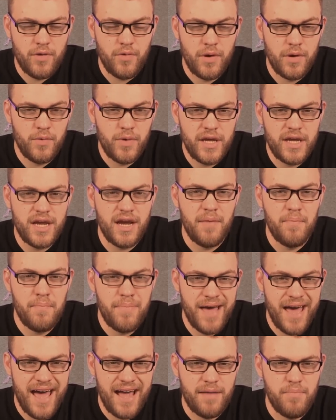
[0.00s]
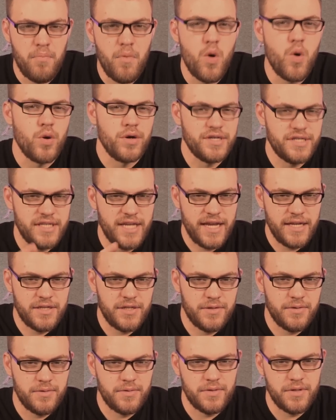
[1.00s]
When we come back, more. Stay
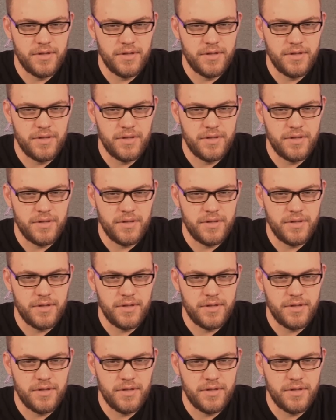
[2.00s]
tuned.